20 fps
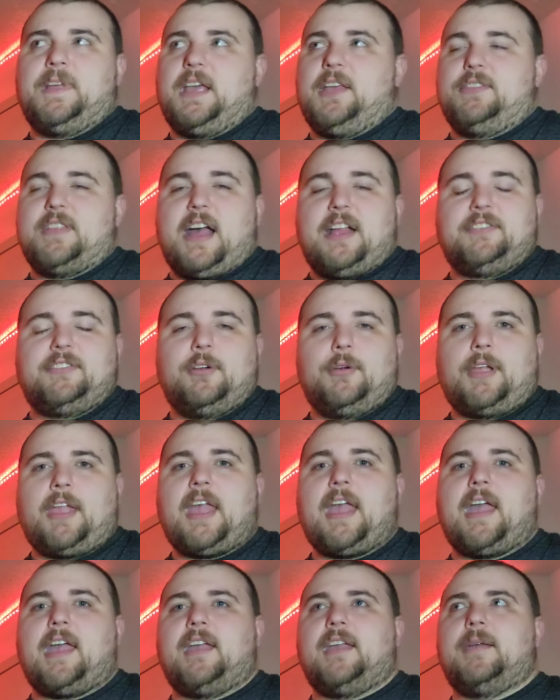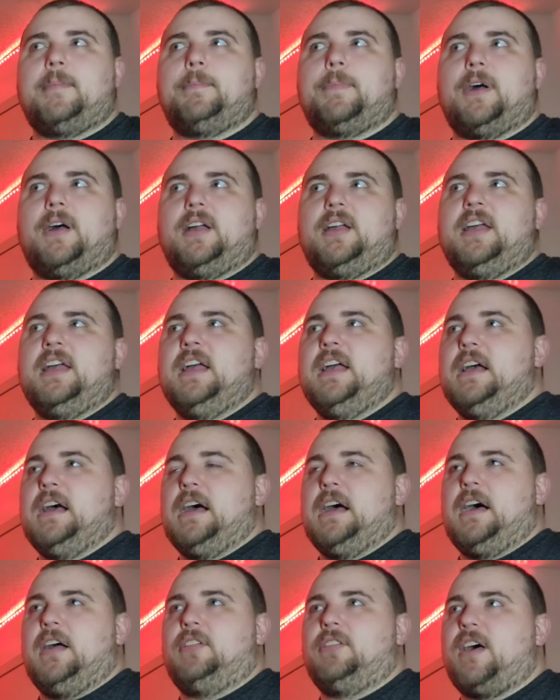And that's okay. But
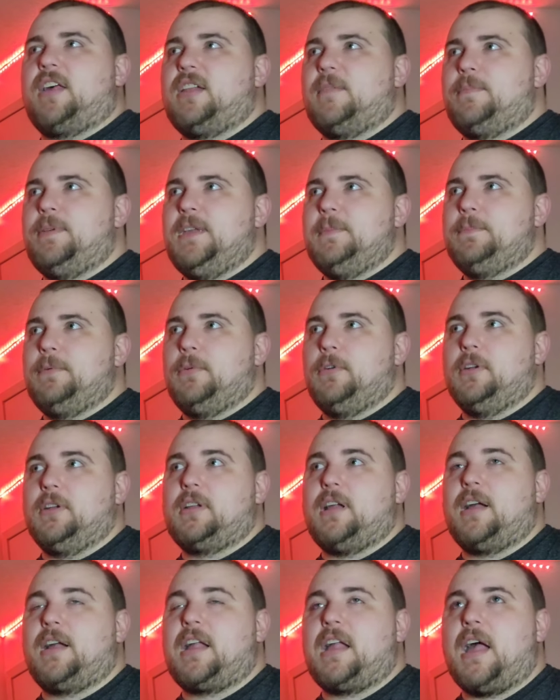a lot of people are